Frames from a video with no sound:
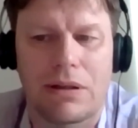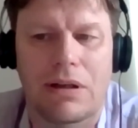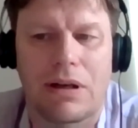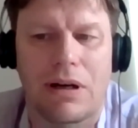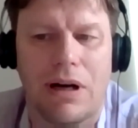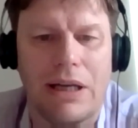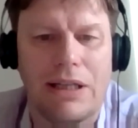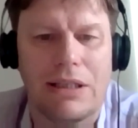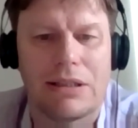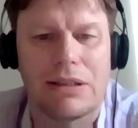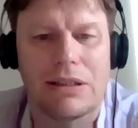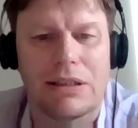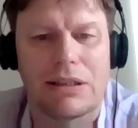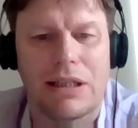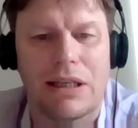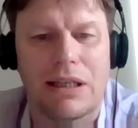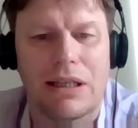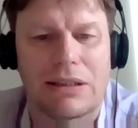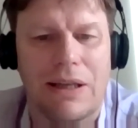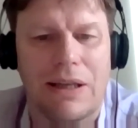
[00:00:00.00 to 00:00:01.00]

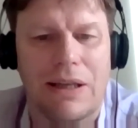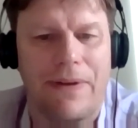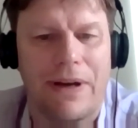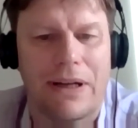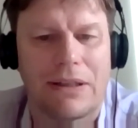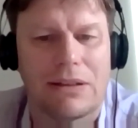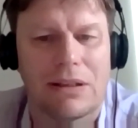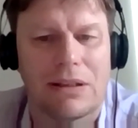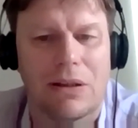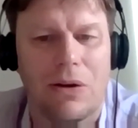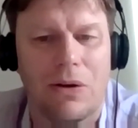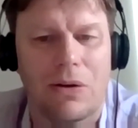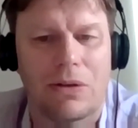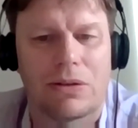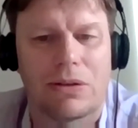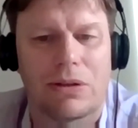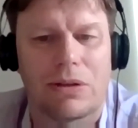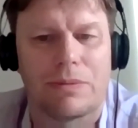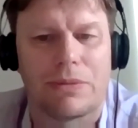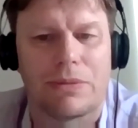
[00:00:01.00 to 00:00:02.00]
crisis has affected
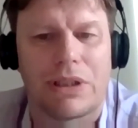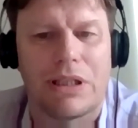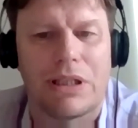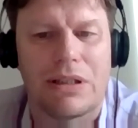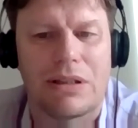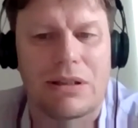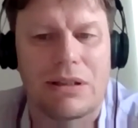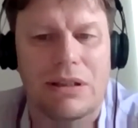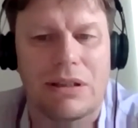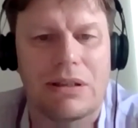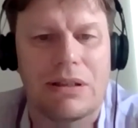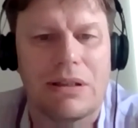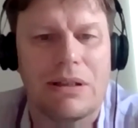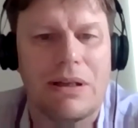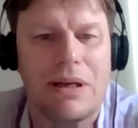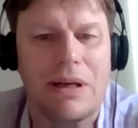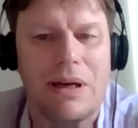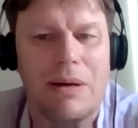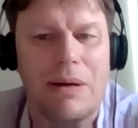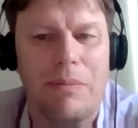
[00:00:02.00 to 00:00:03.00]
long-term trends in
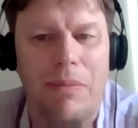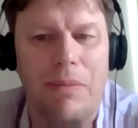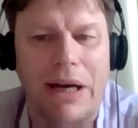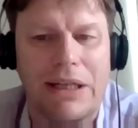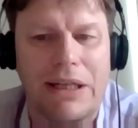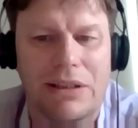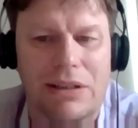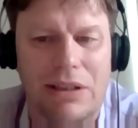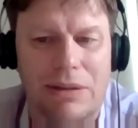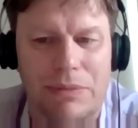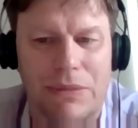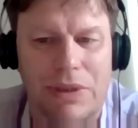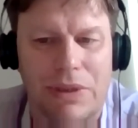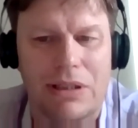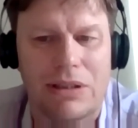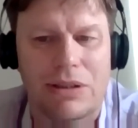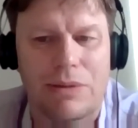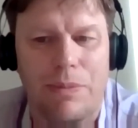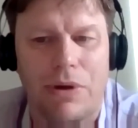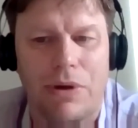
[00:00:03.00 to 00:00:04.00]
maritime
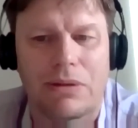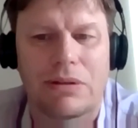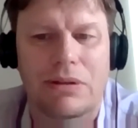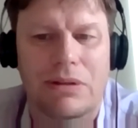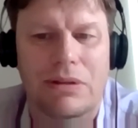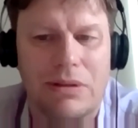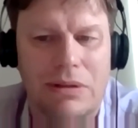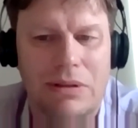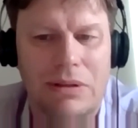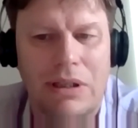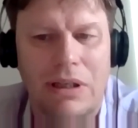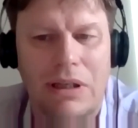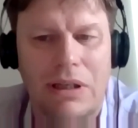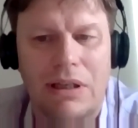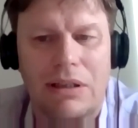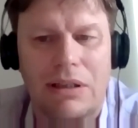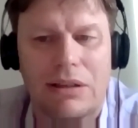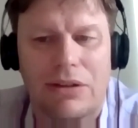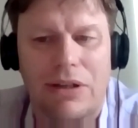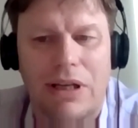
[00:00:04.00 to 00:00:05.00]
transport,
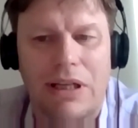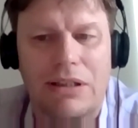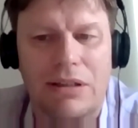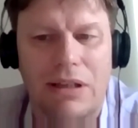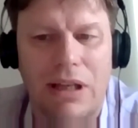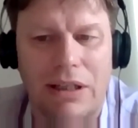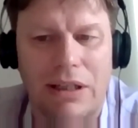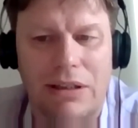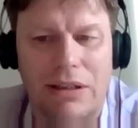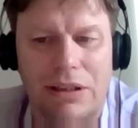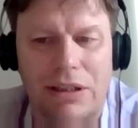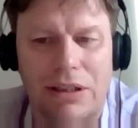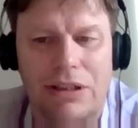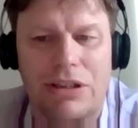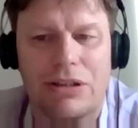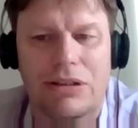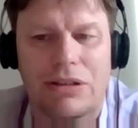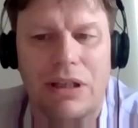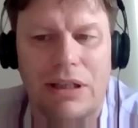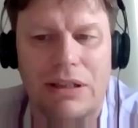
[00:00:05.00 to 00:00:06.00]
trends like
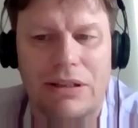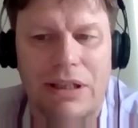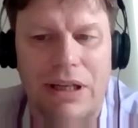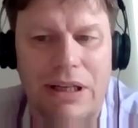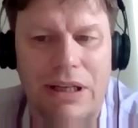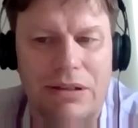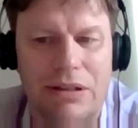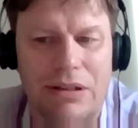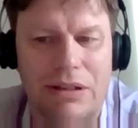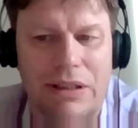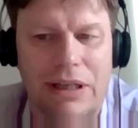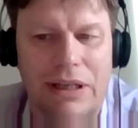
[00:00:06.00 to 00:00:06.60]
digitalization,